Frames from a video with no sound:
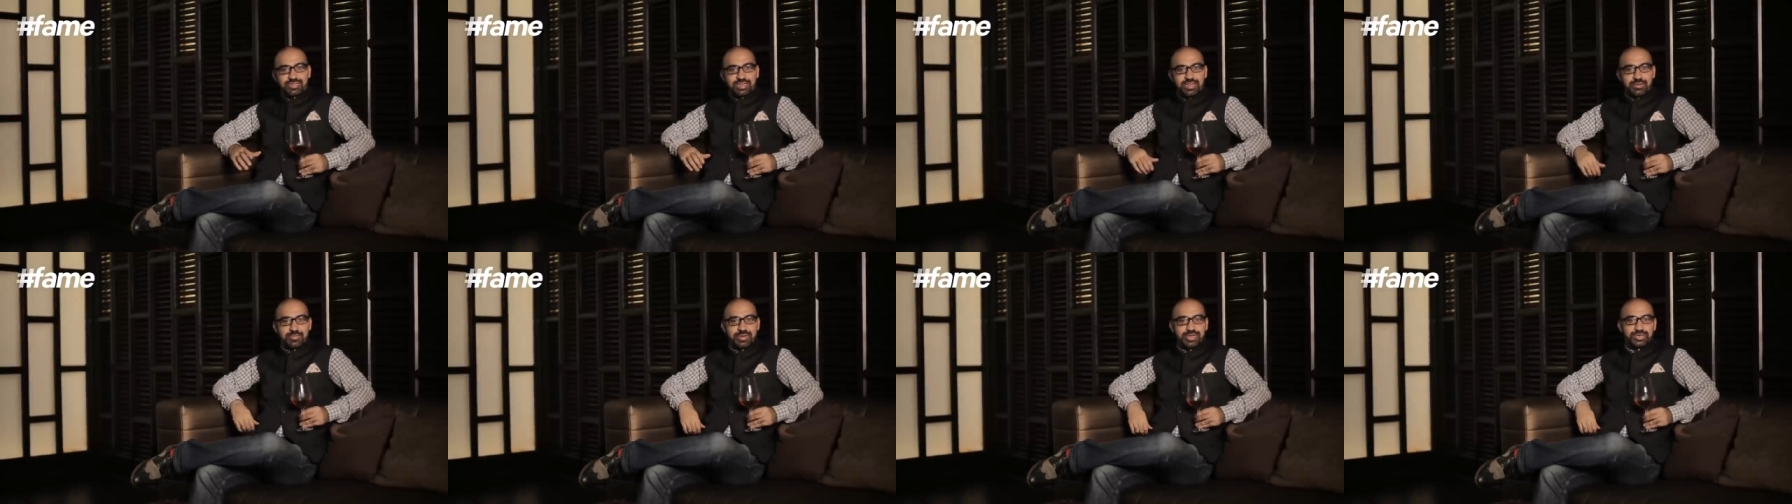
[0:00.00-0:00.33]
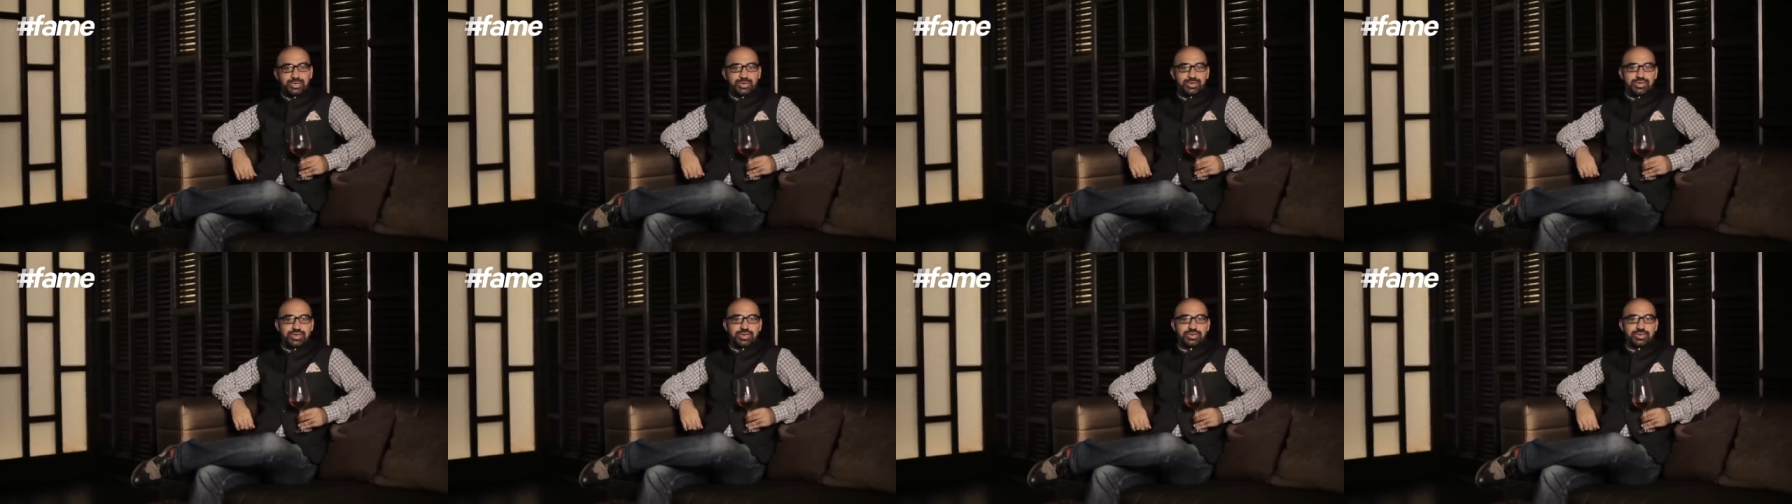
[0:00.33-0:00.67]
for some
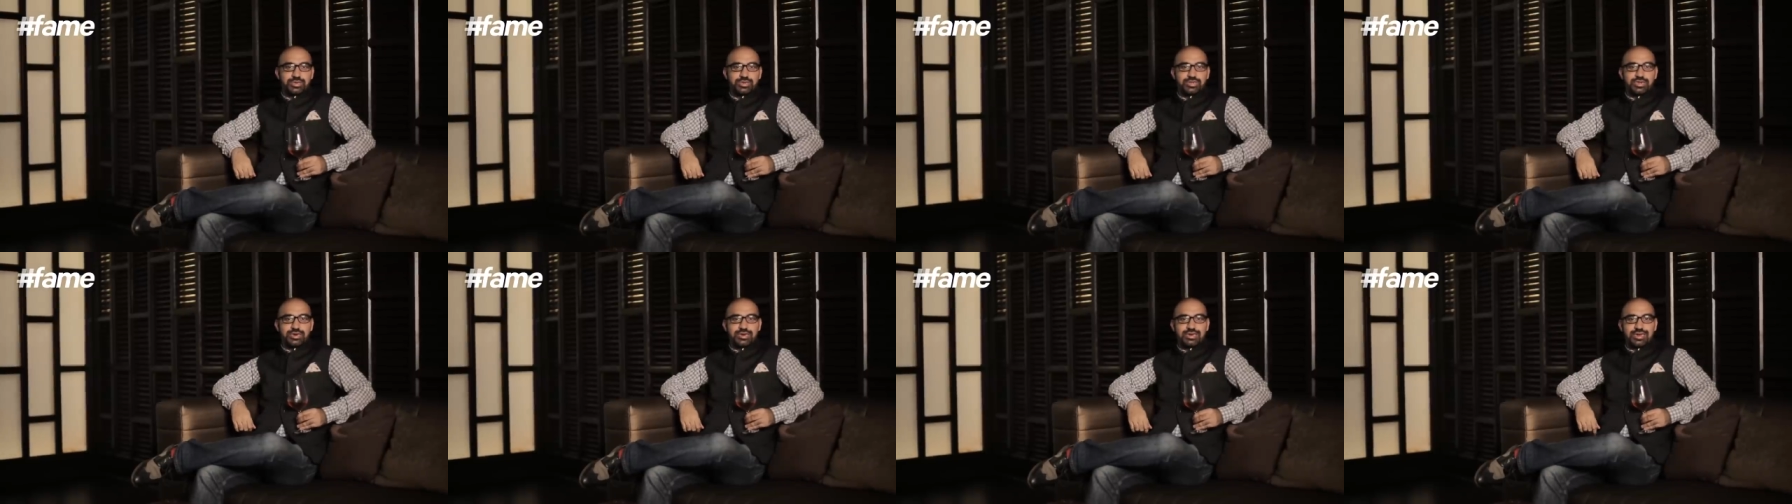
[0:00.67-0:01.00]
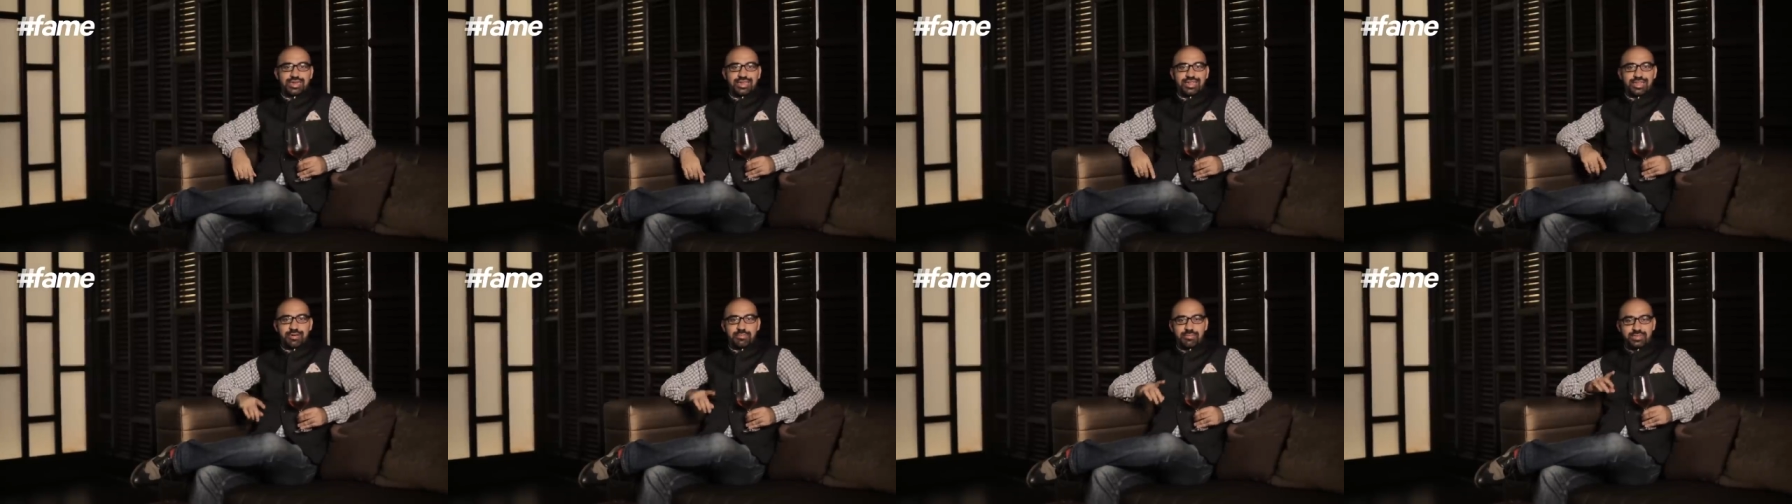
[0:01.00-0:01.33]
education, huh?
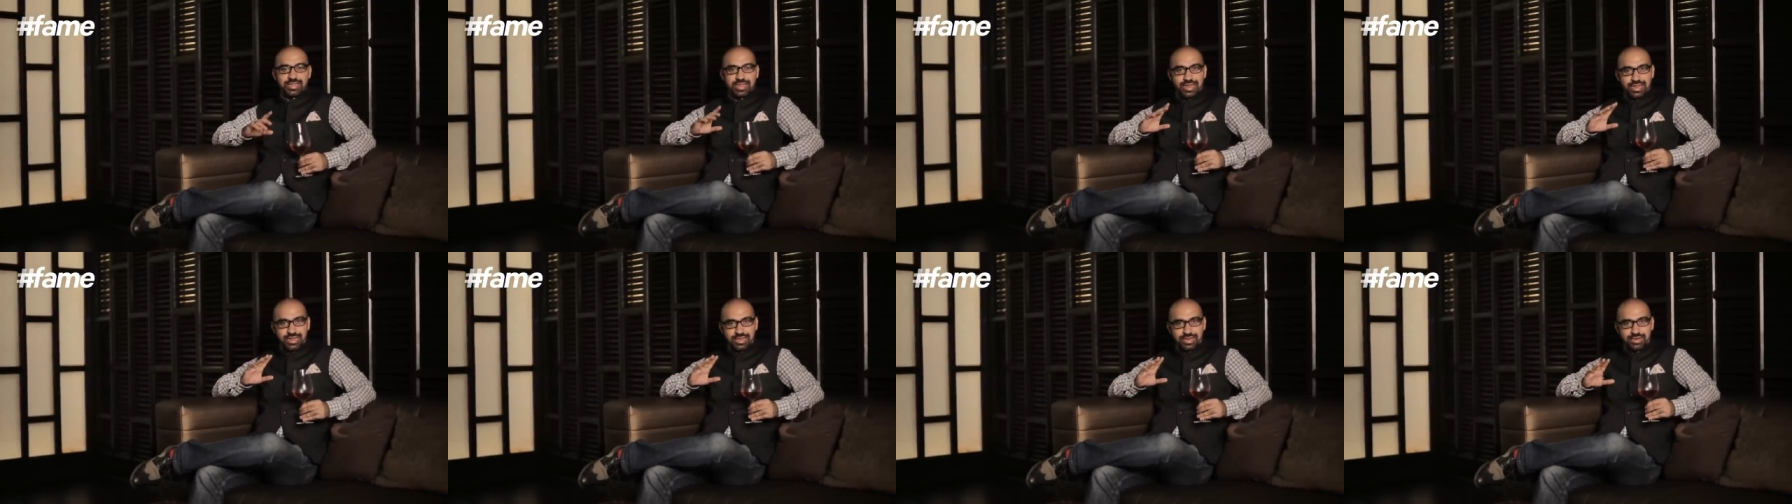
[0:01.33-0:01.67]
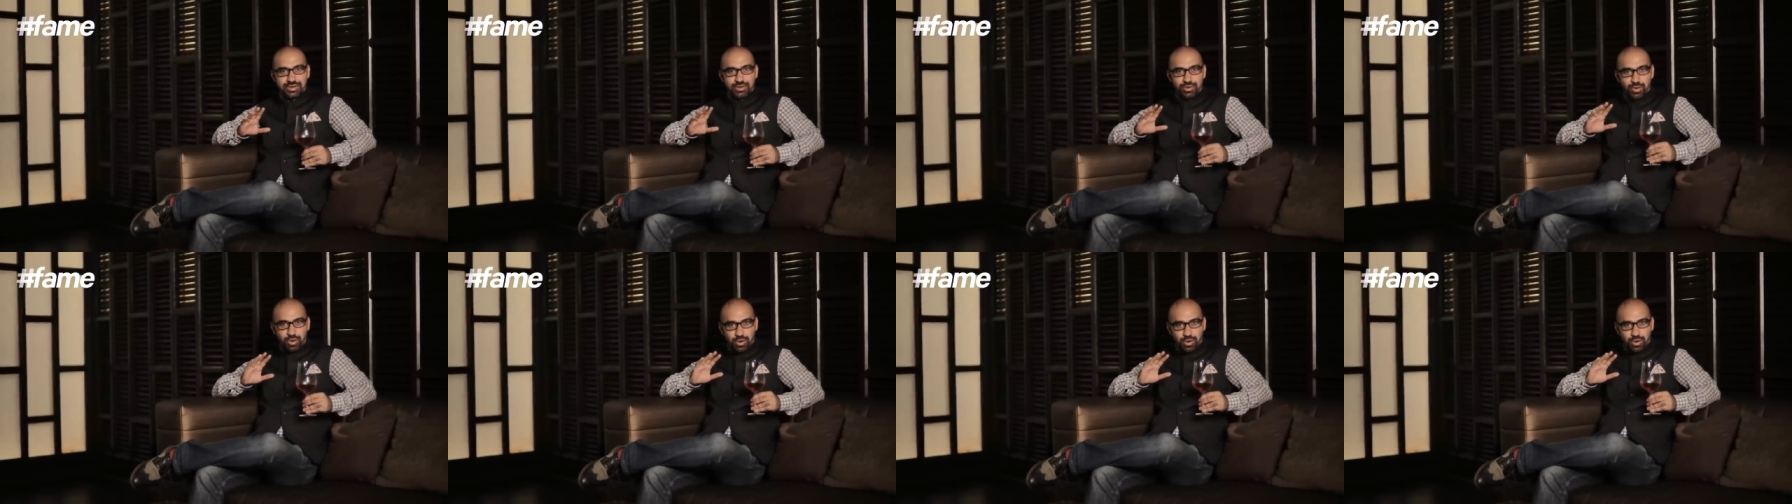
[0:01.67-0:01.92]
And I'm telling you,